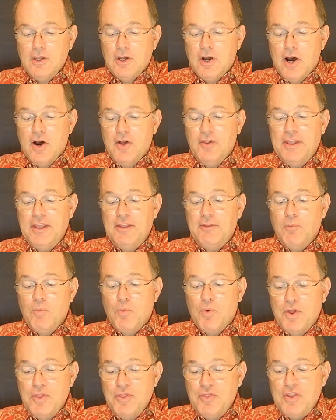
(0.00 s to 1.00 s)
Only
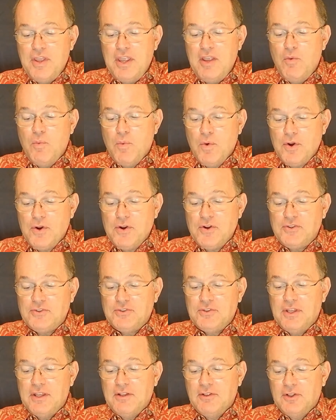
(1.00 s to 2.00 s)
one thing worse
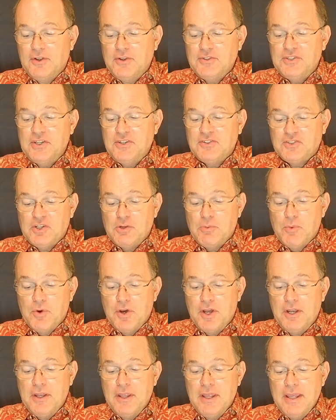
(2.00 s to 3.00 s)
than losing
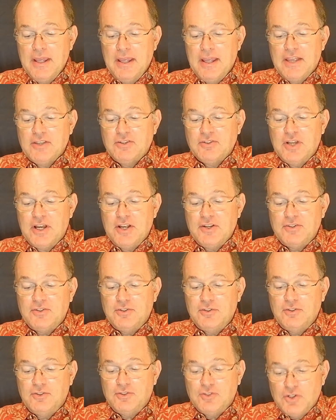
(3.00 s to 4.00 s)
someone is not
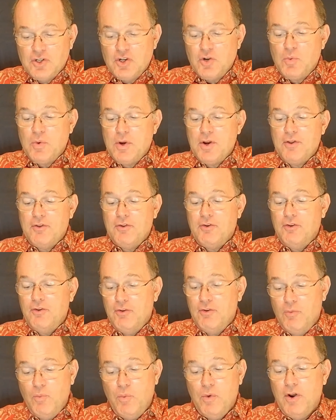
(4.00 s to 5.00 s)
sure
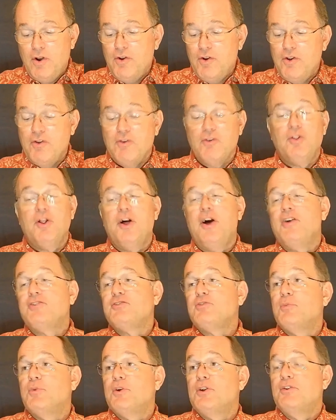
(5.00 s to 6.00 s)
where your
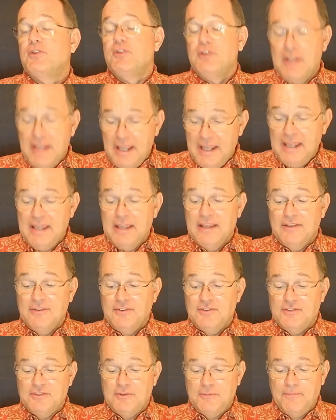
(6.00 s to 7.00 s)
lost one
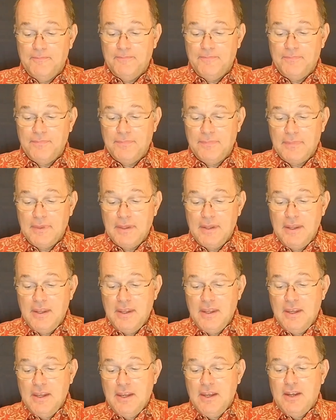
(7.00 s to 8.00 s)
is.
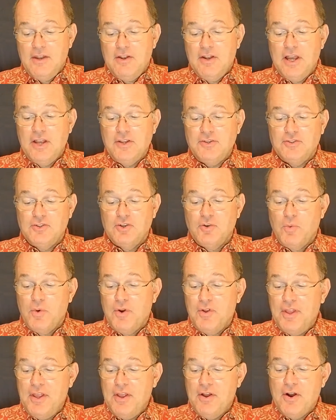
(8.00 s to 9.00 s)
Not sure
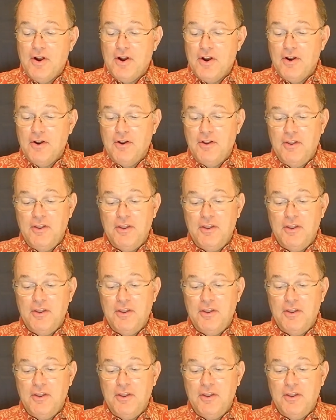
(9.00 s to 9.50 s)
where they are.